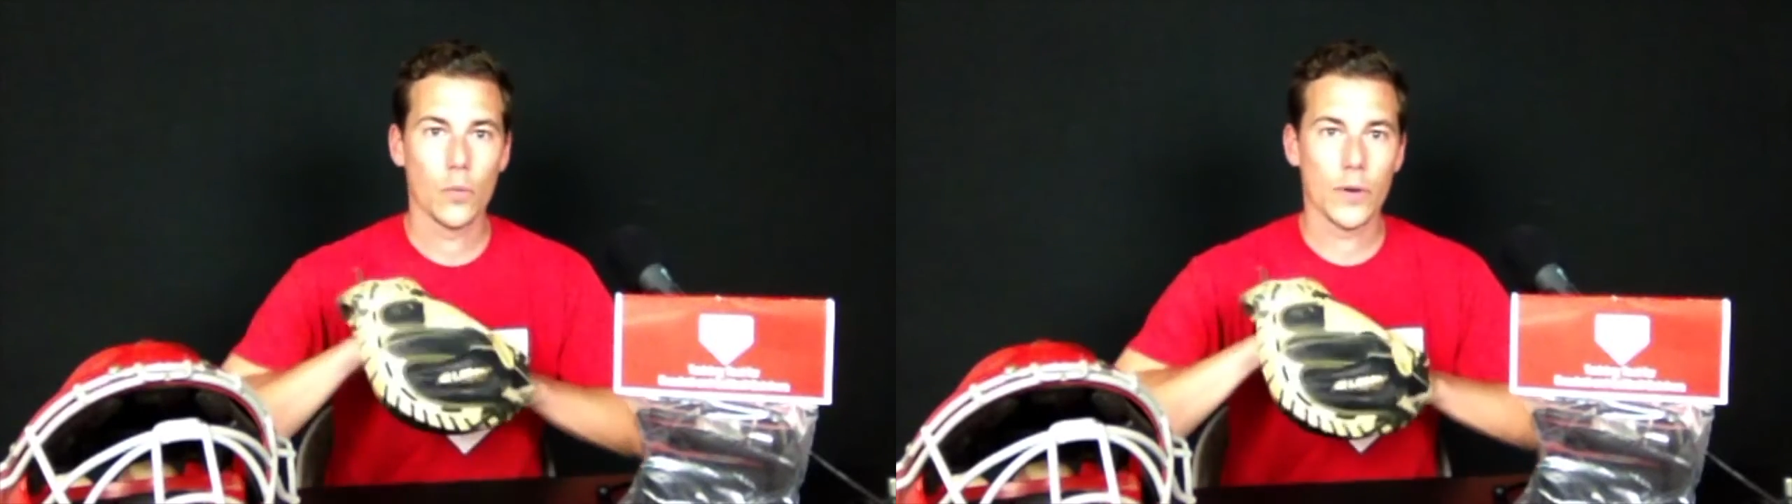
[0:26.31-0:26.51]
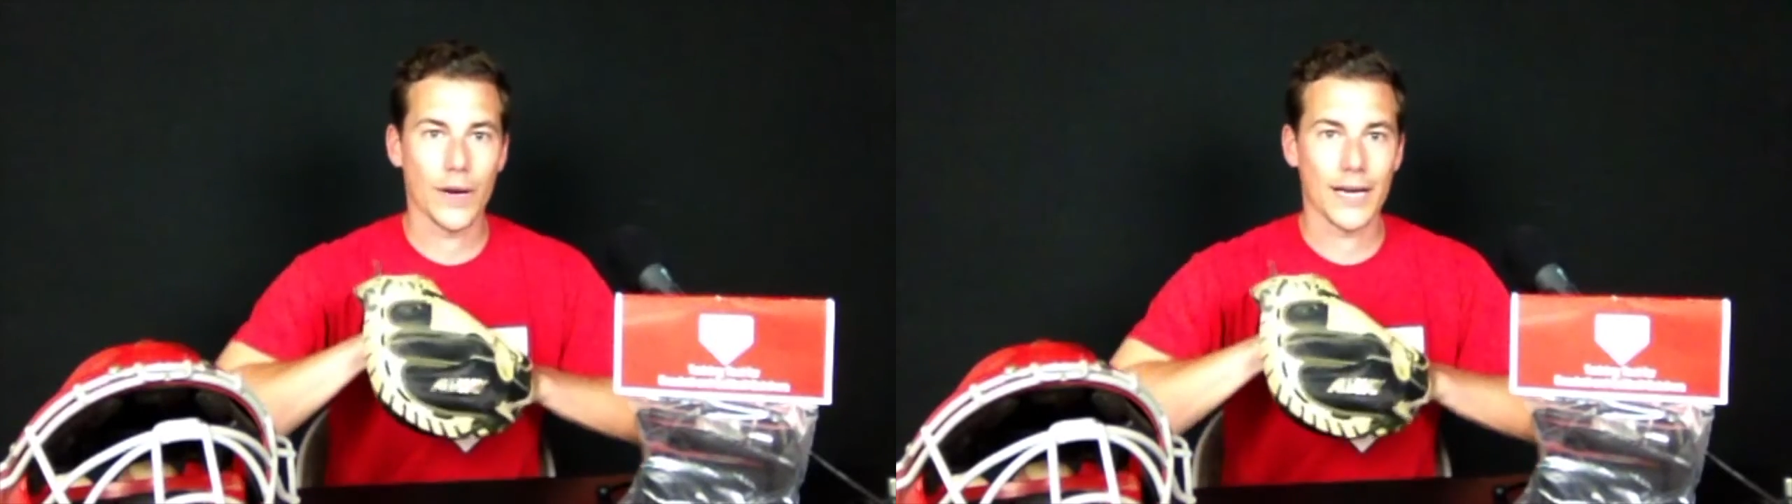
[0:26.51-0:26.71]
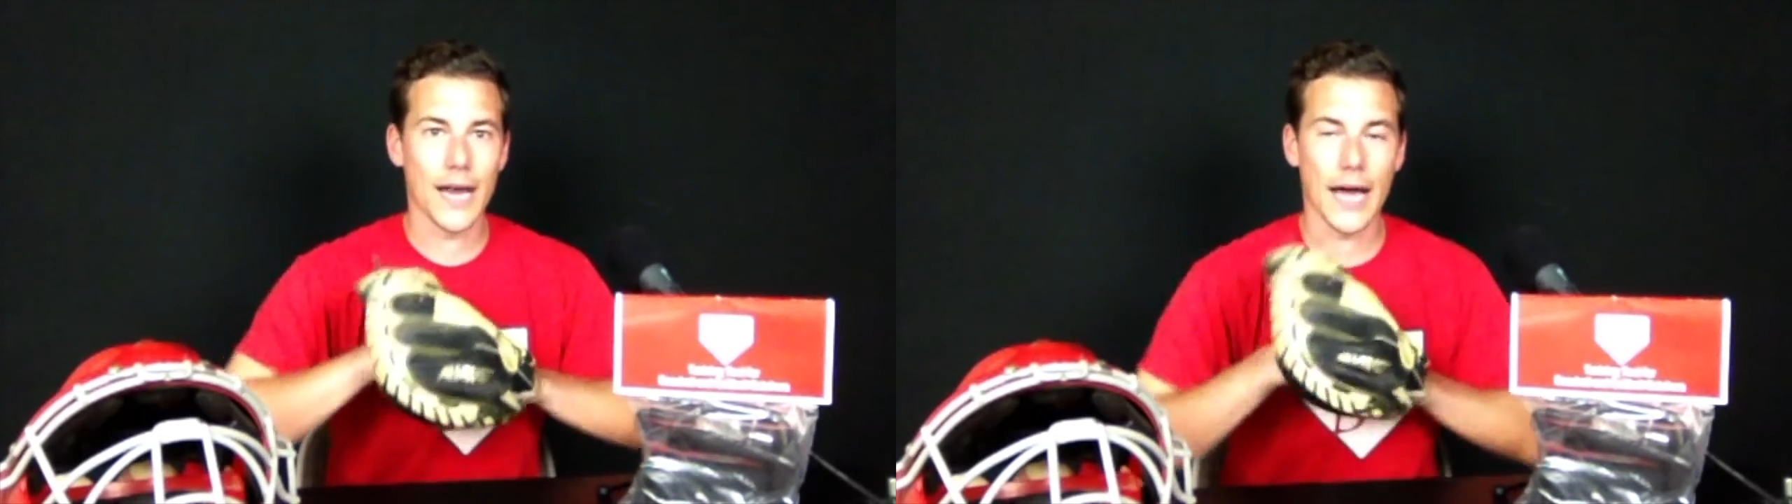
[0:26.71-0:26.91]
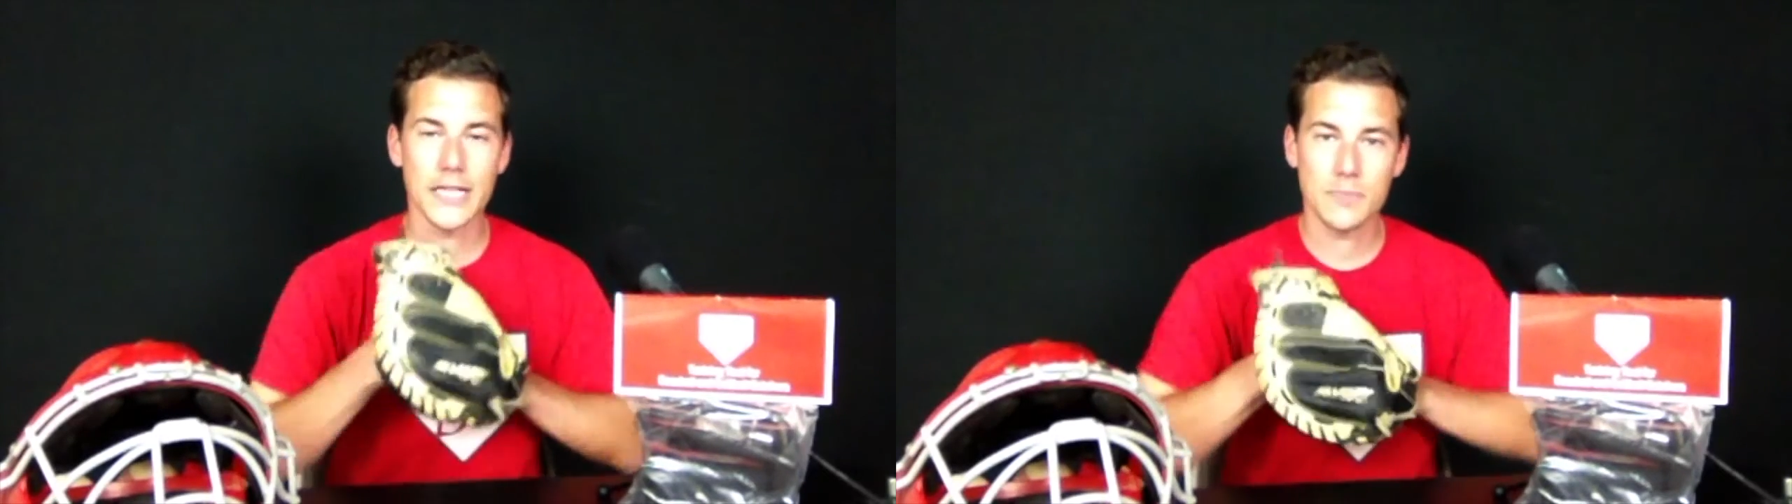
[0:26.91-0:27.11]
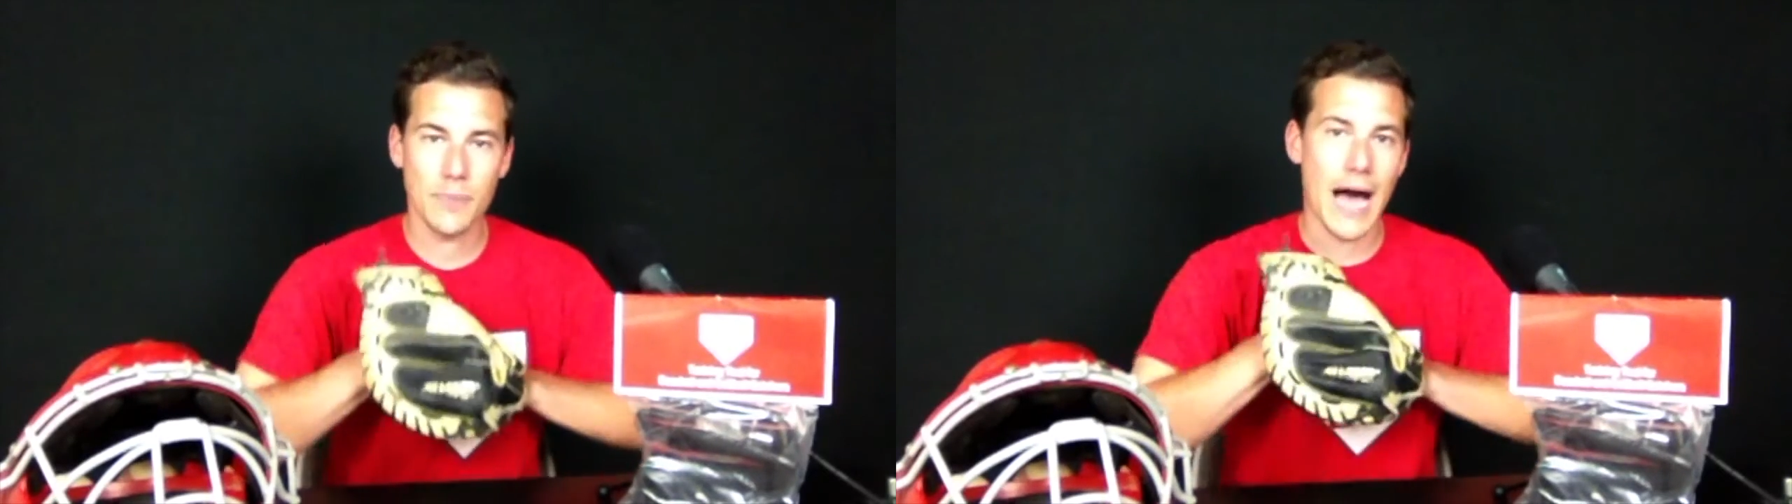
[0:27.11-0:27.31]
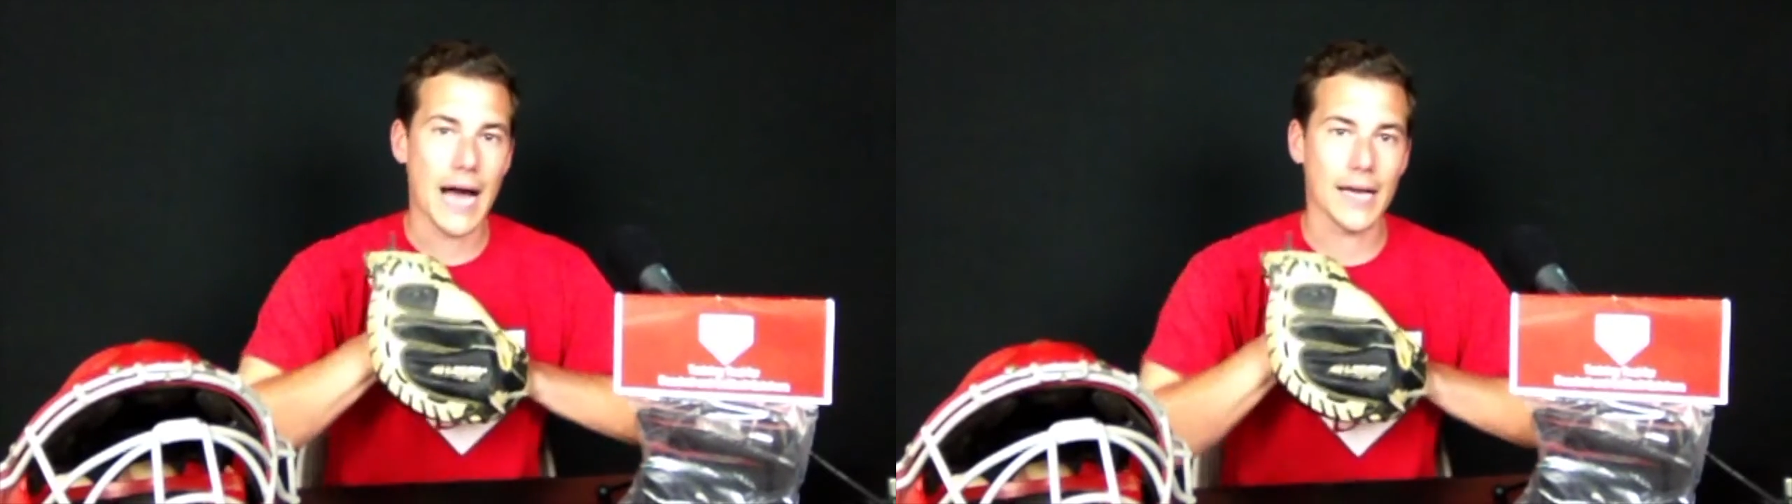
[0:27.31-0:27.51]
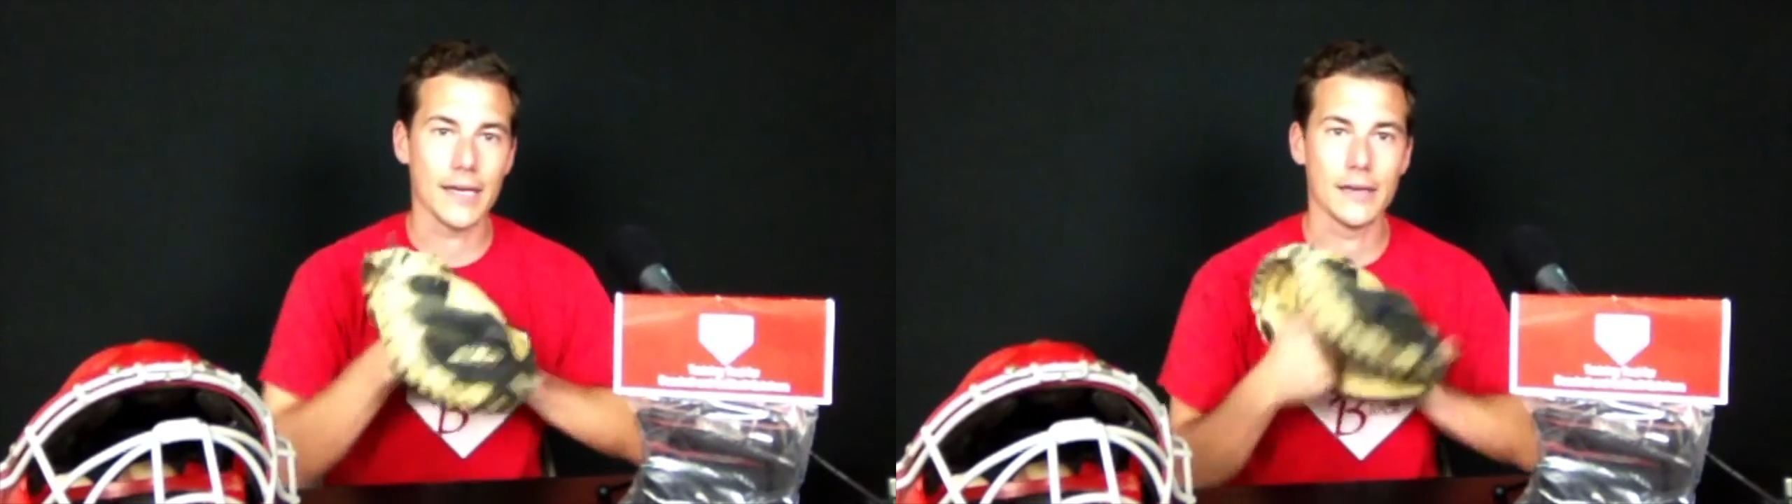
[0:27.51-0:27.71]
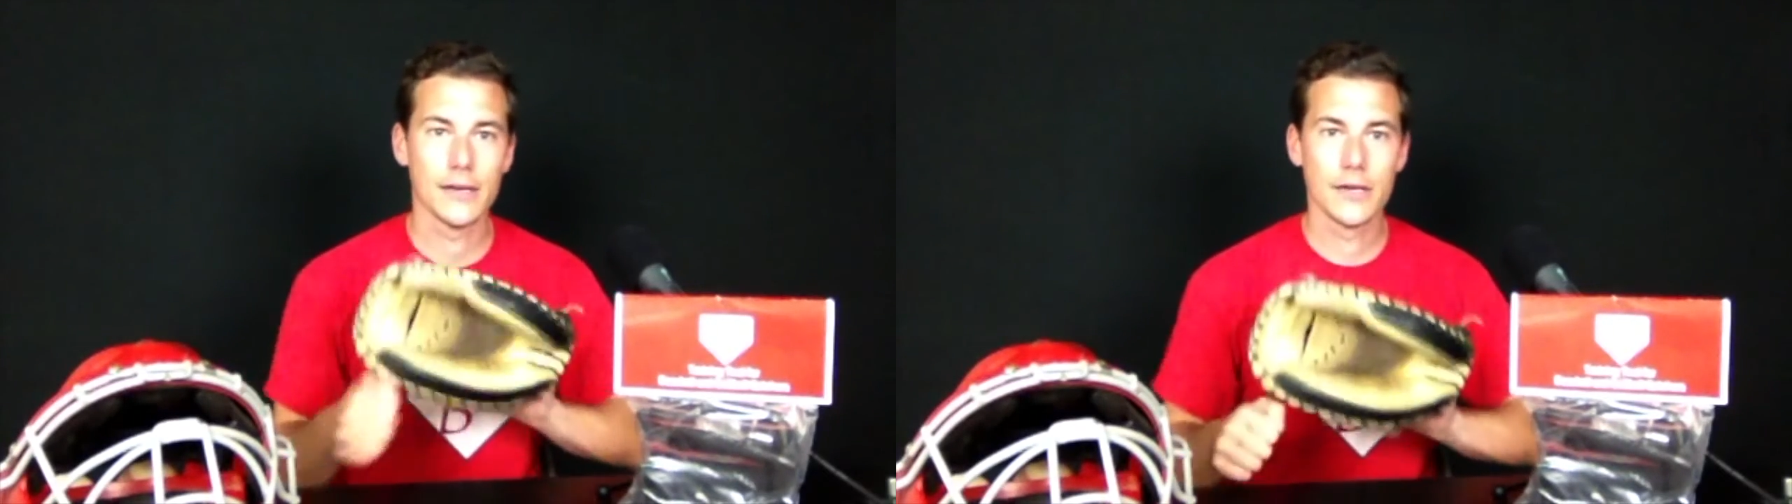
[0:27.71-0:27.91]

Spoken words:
We want a nice pocket,